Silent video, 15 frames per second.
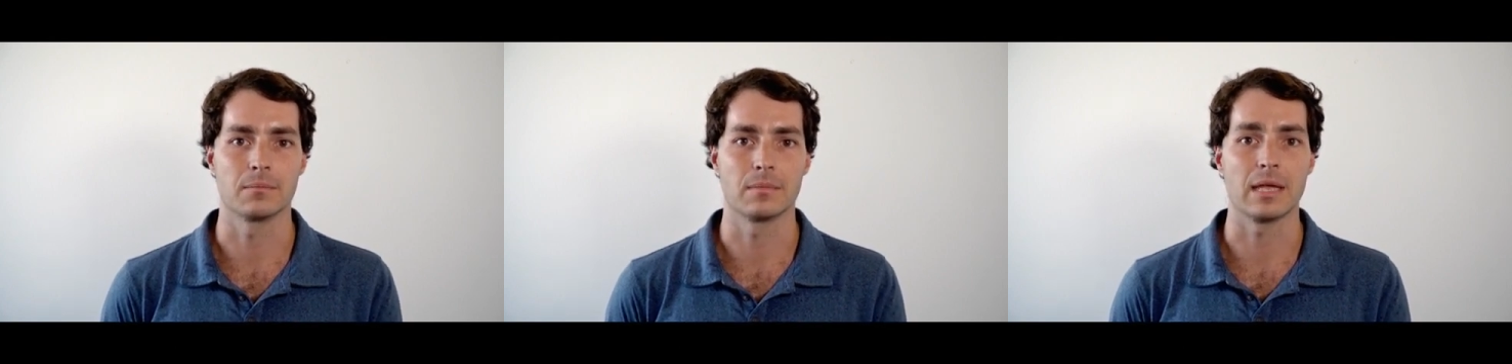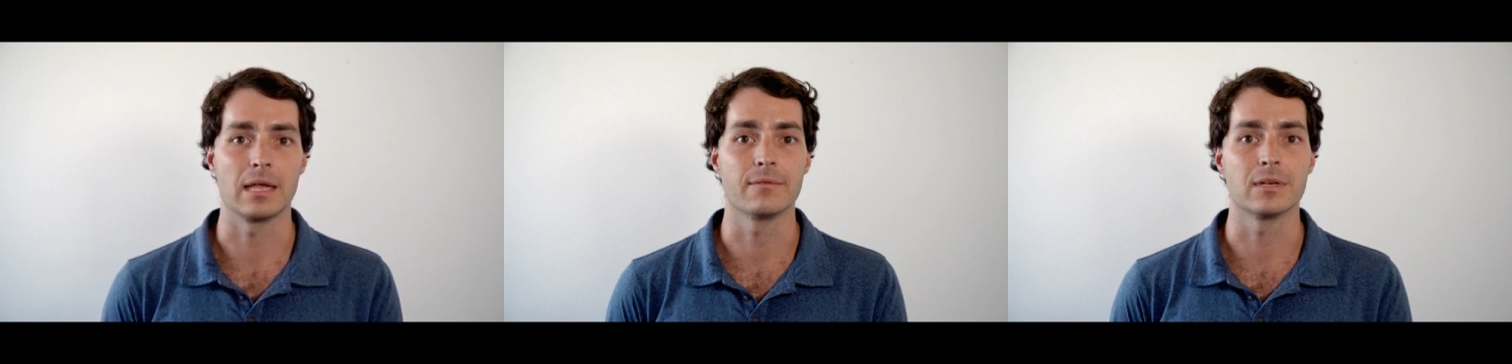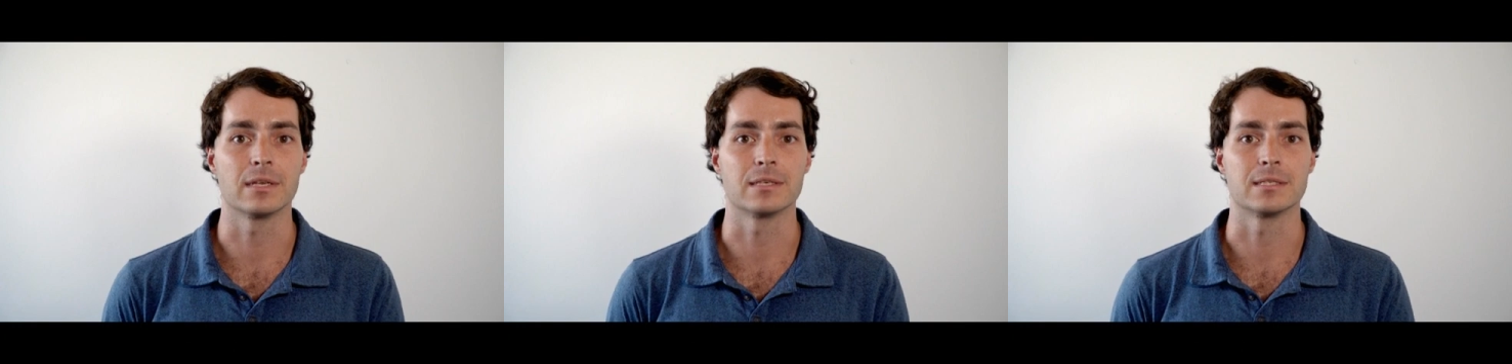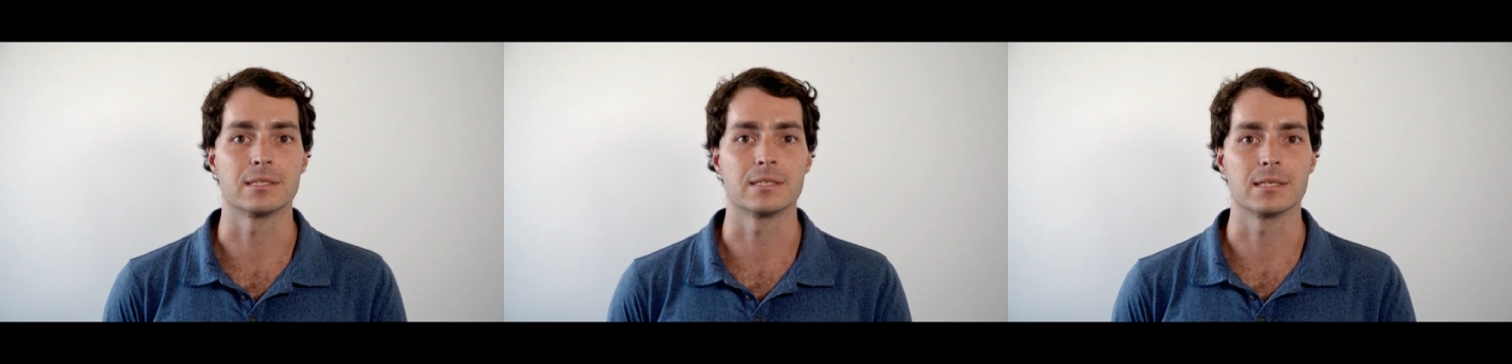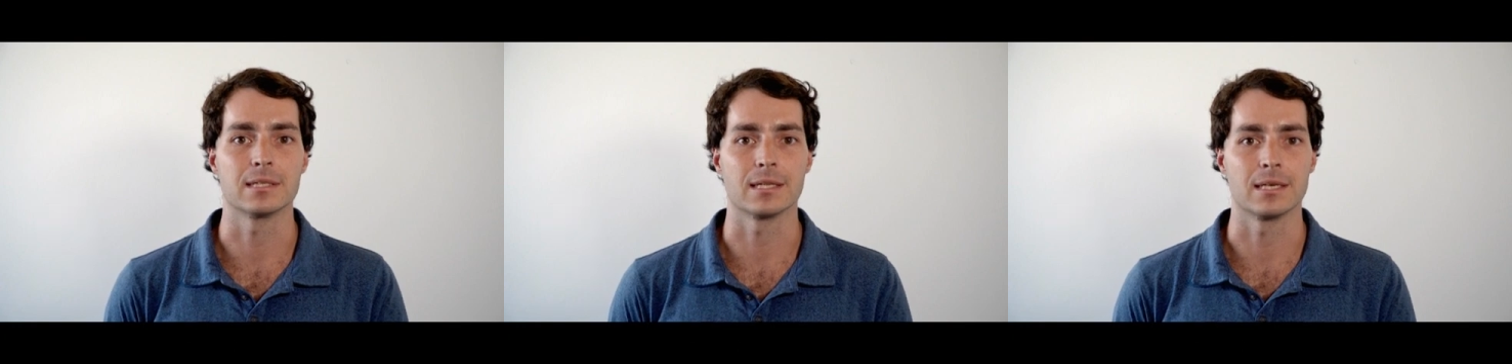Even in
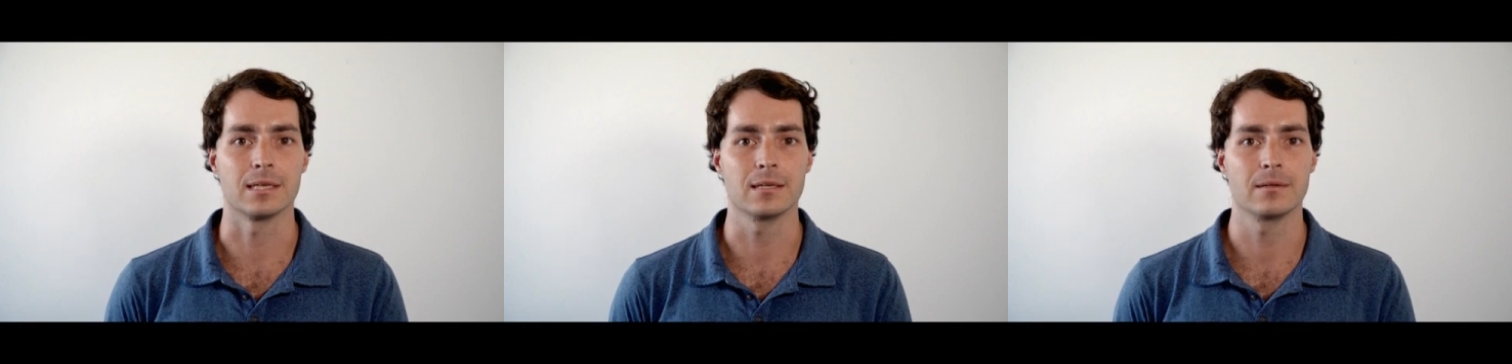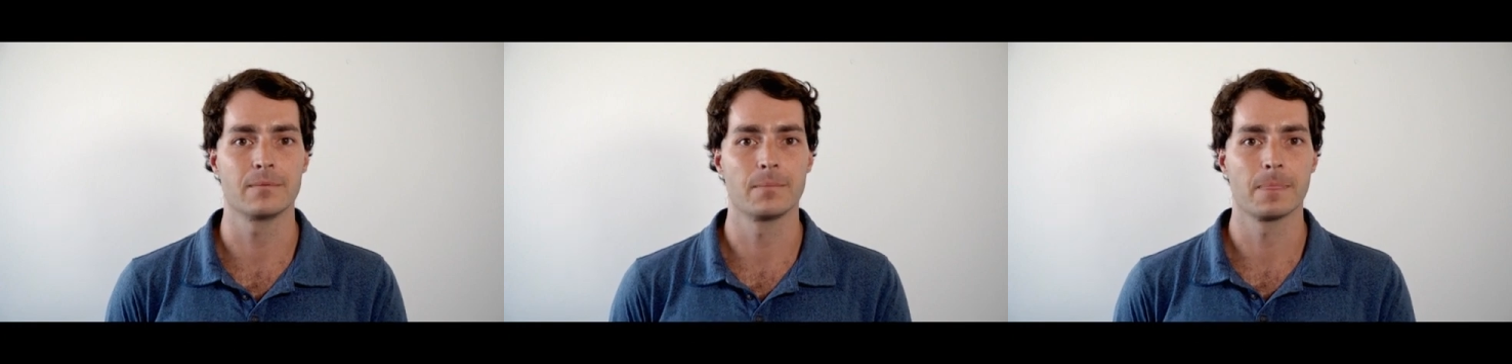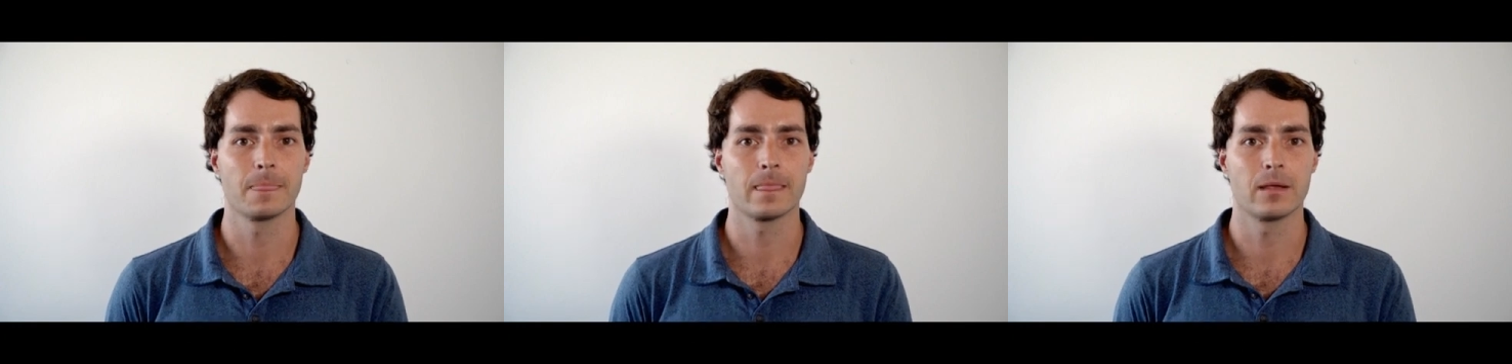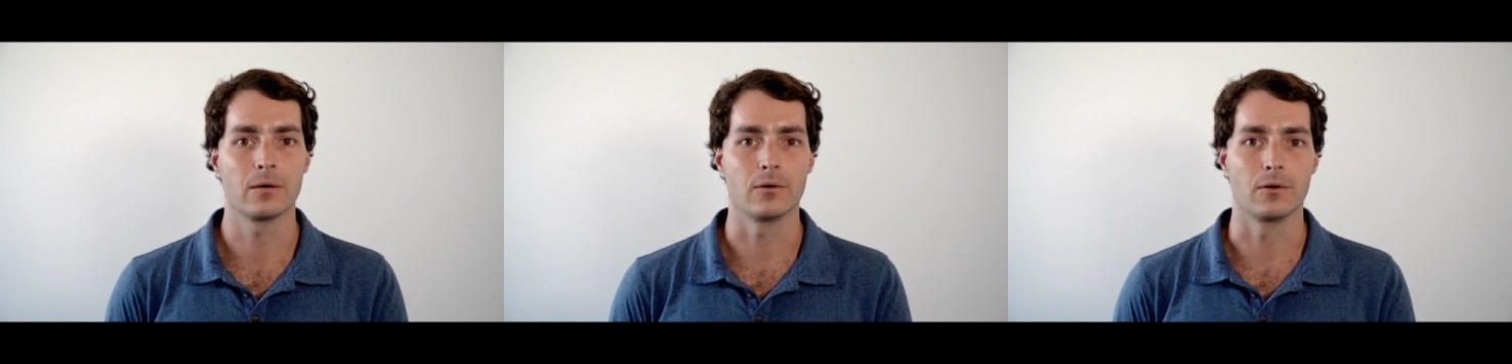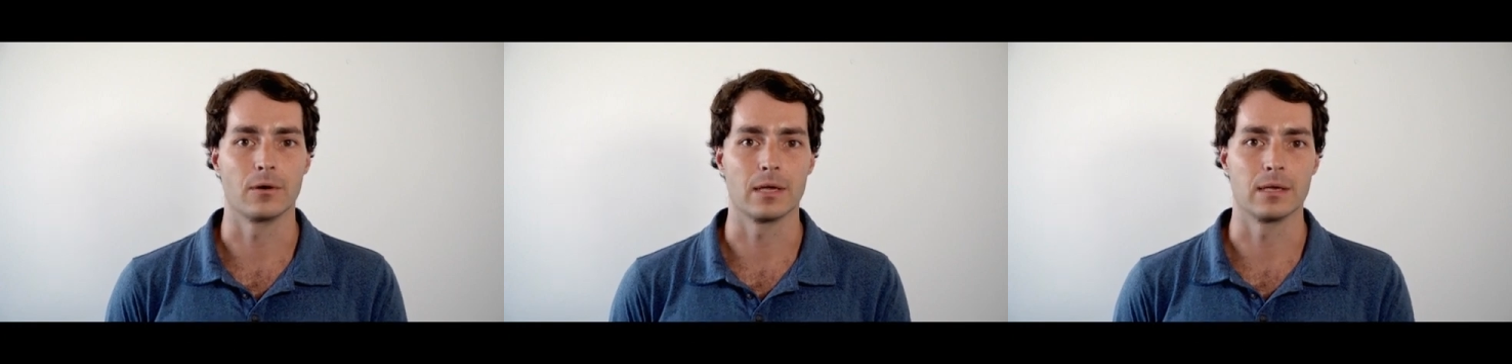Dili
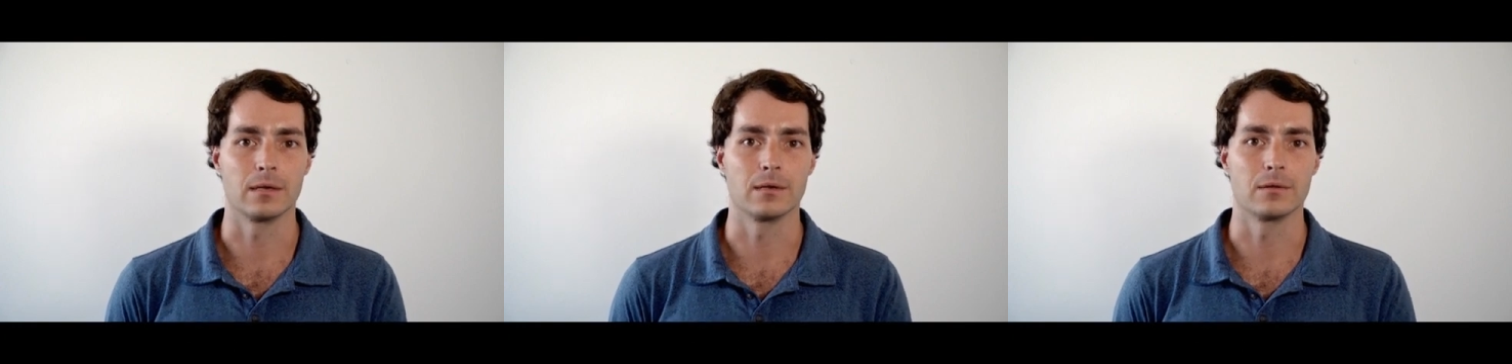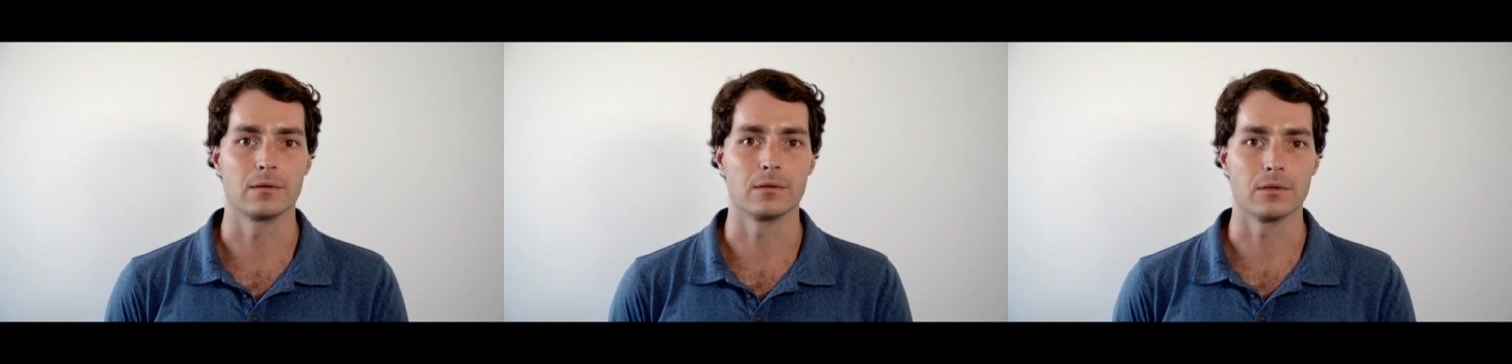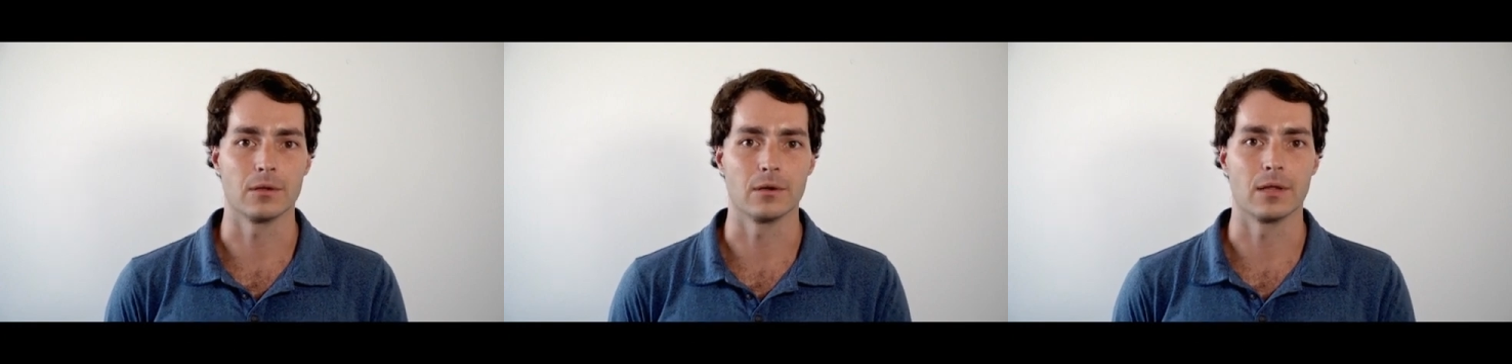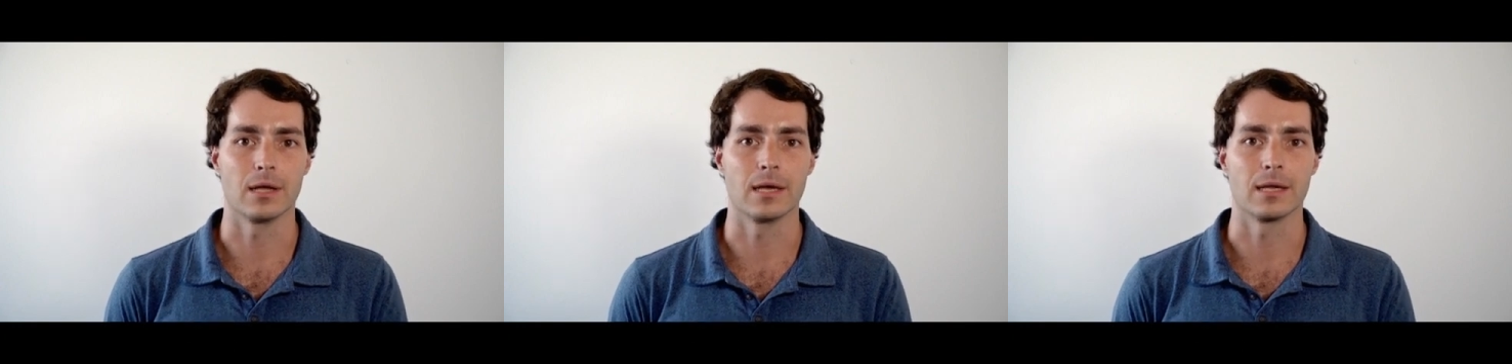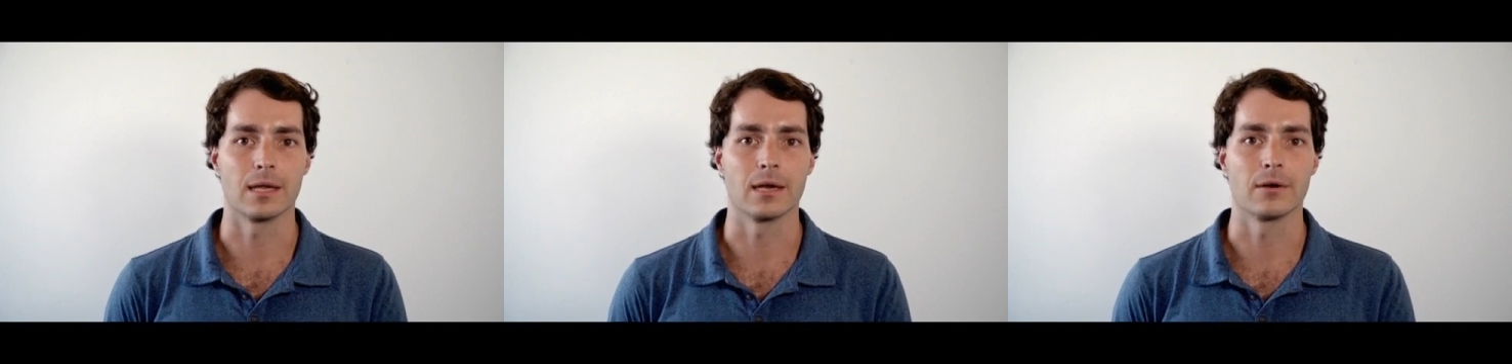or in
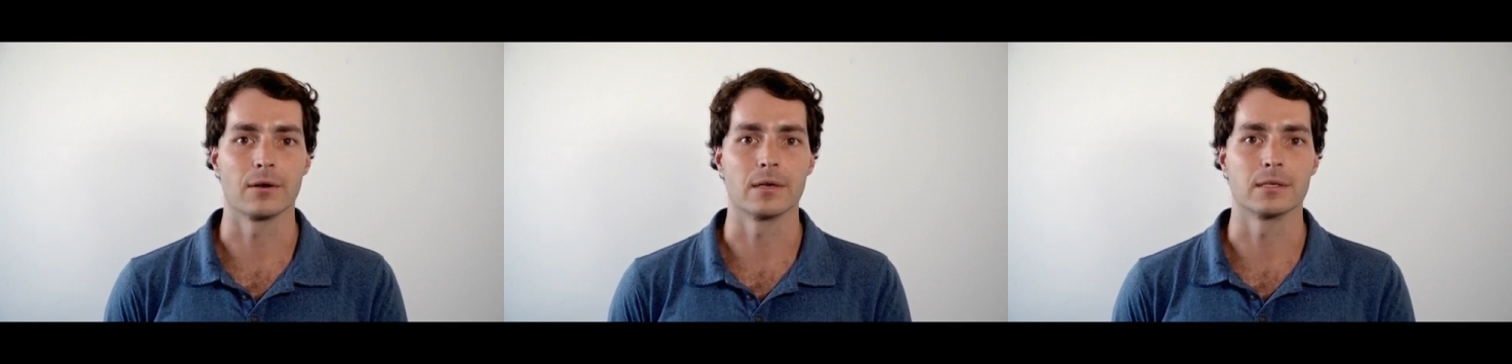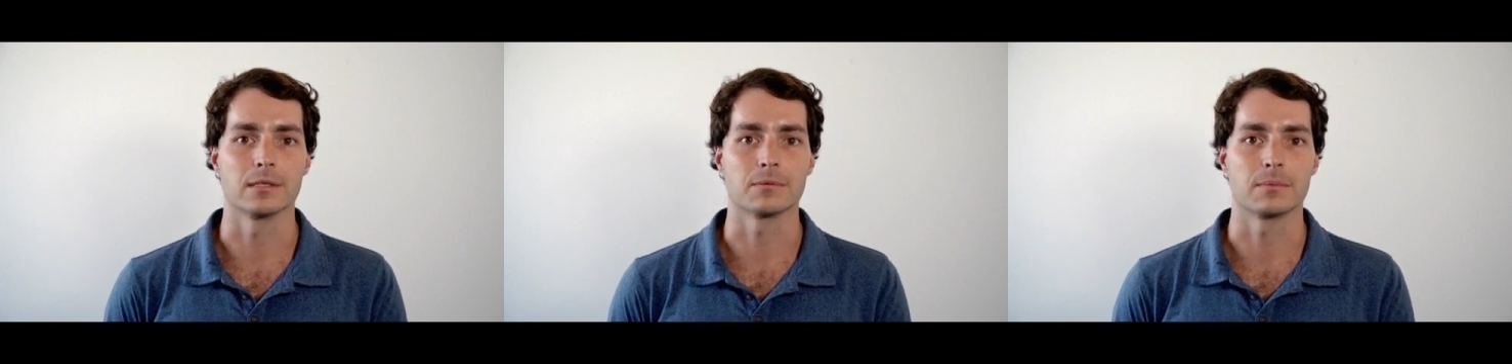low-lying areas